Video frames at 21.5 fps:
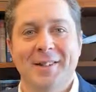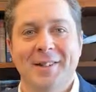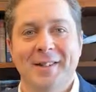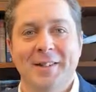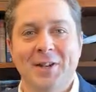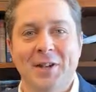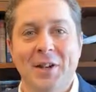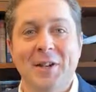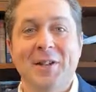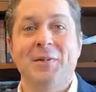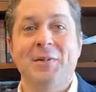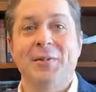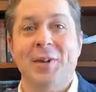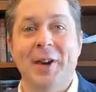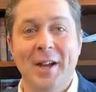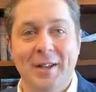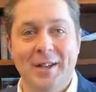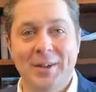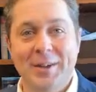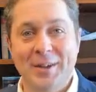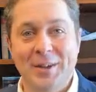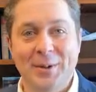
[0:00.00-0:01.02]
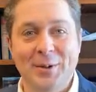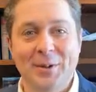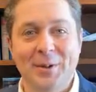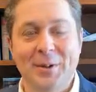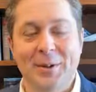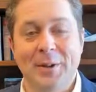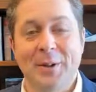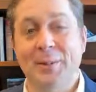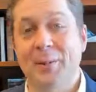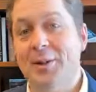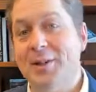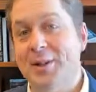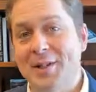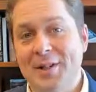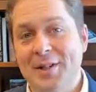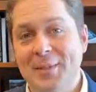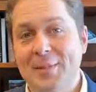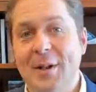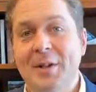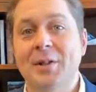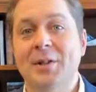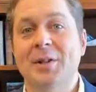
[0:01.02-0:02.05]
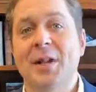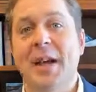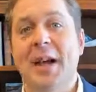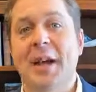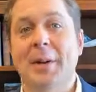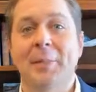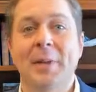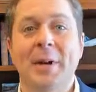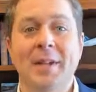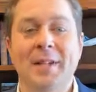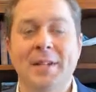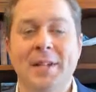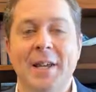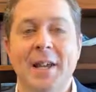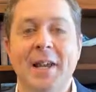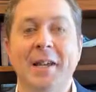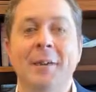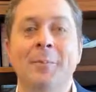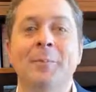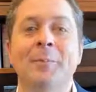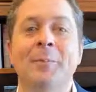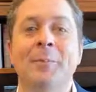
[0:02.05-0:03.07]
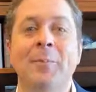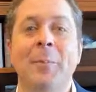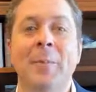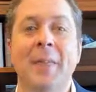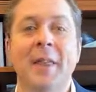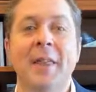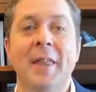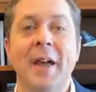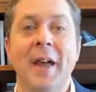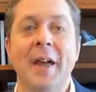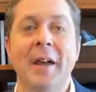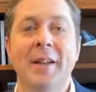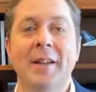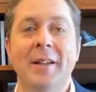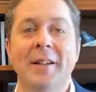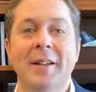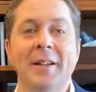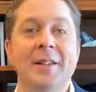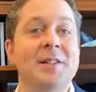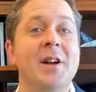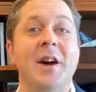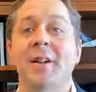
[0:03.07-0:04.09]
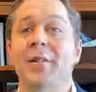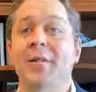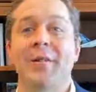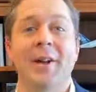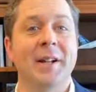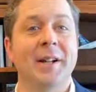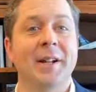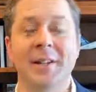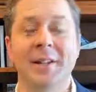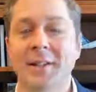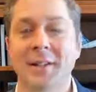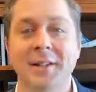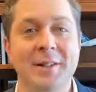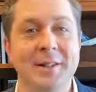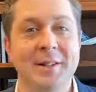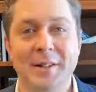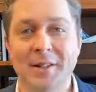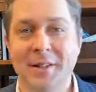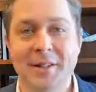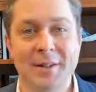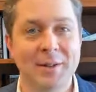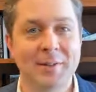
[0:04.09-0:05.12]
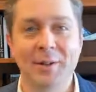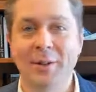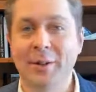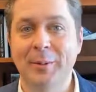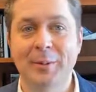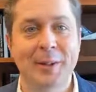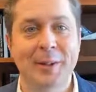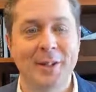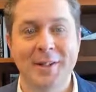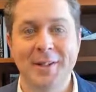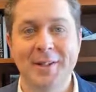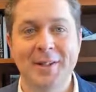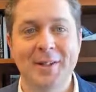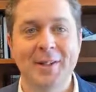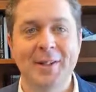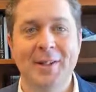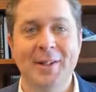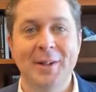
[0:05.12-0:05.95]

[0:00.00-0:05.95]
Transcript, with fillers: justifying the use of the Emergency Measures Act by saying that it's not affecting civil liberties.